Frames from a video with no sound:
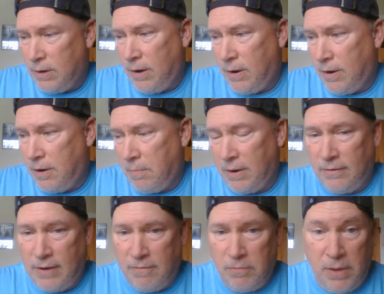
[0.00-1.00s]
I might
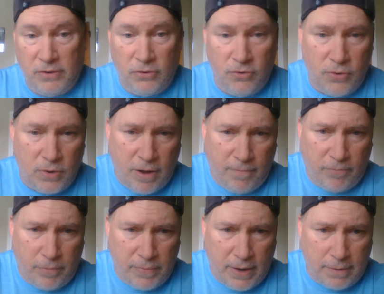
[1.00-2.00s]
have a messenger come
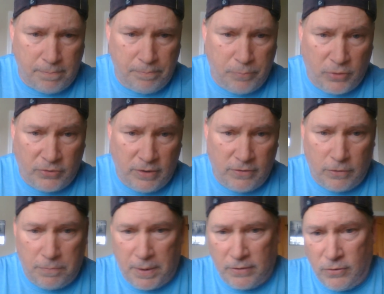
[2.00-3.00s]
from that person who's
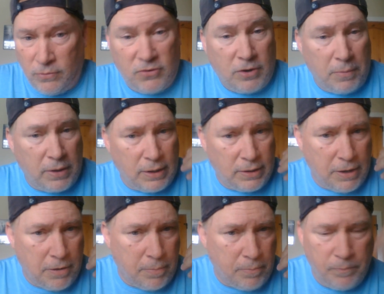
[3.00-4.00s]
oathbound to summoning
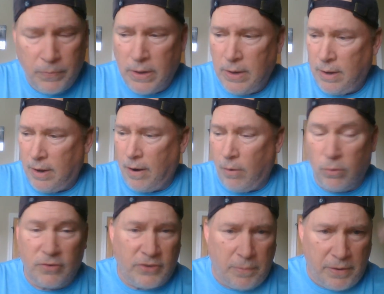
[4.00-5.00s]
them,
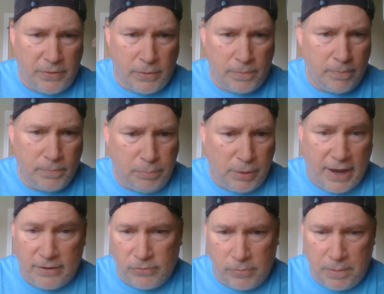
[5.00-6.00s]
or some other
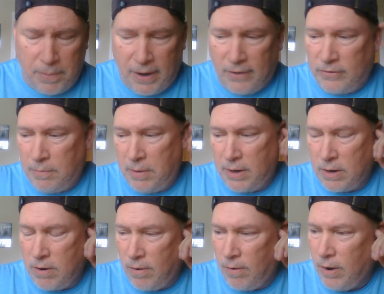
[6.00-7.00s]
blast from the past that might
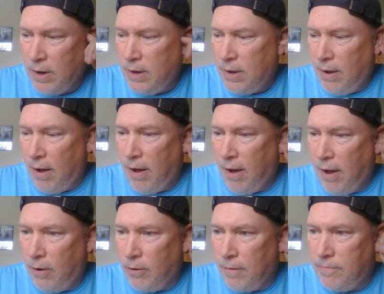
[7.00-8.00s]
occur.
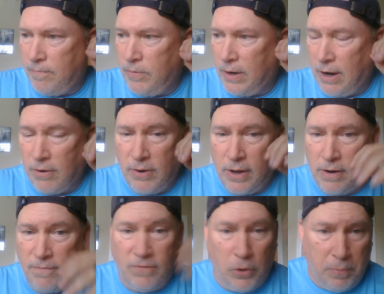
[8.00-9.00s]
Or if a character had a
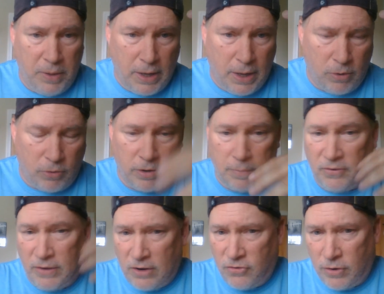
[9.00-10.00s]
phobia or an
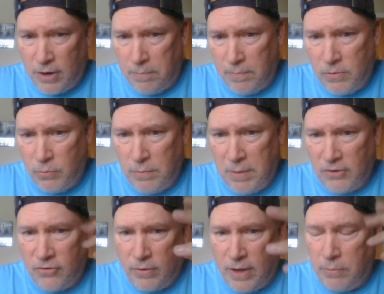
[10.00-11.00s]
obsession, I would make
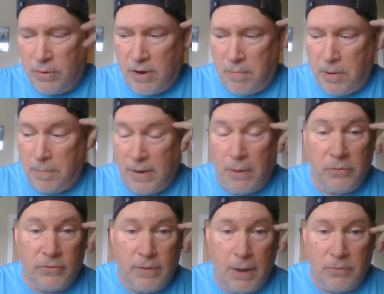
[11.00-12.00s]
sure that would come up, and
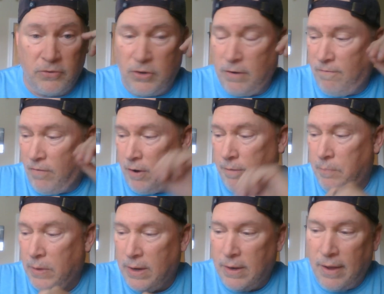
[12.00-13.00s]
that was good fun.
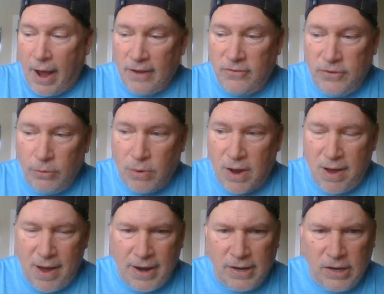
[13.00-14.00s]
I still
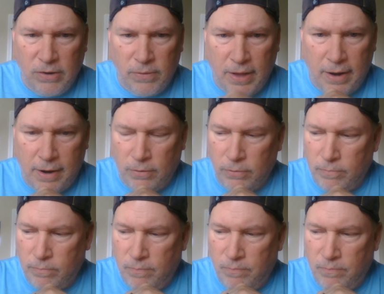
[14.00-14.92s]
kind of do that. I don't